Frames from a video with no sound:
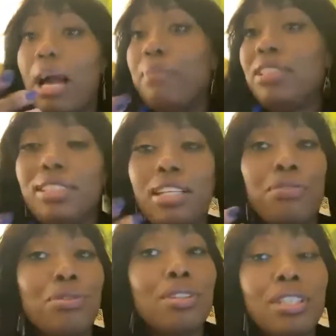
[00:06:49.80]
I'm gonna just say,
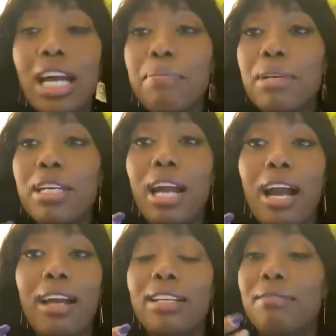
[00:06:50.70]
if you look like me,
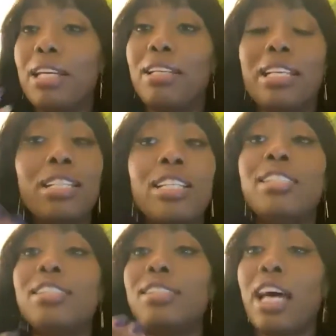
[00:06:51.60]
and
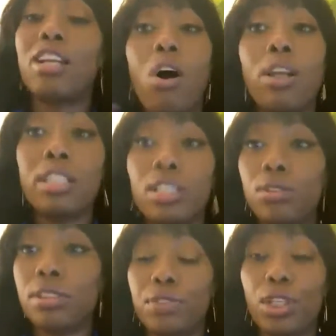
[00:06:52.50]
this is not an
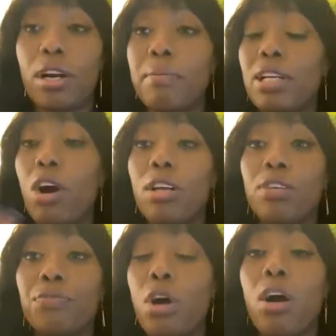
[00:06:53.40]
all-inclusive term, and
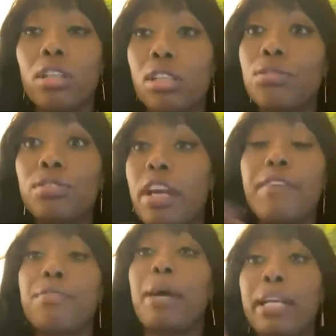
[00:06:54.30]
for all-inclusive,
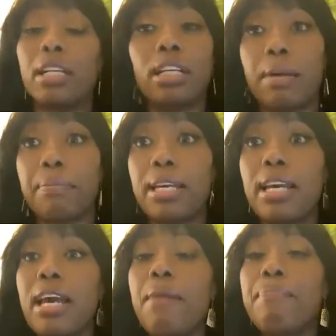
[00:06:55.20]
everybody that look like me,
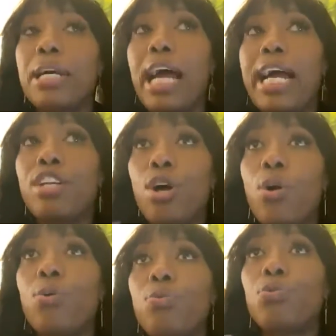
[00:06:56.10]
but I
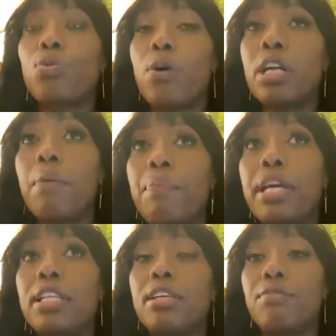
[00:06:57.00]
know growing up
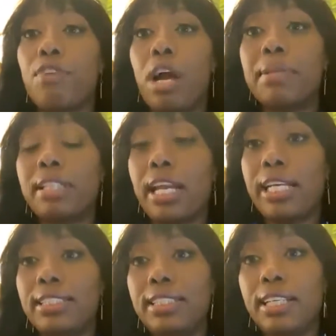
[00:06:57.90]
in the environment that
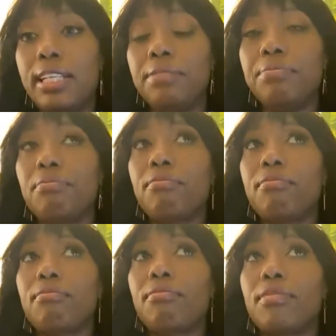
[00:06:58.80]
I did,
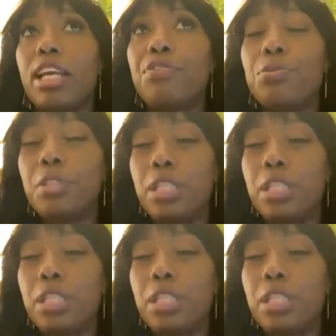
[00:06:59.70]
if you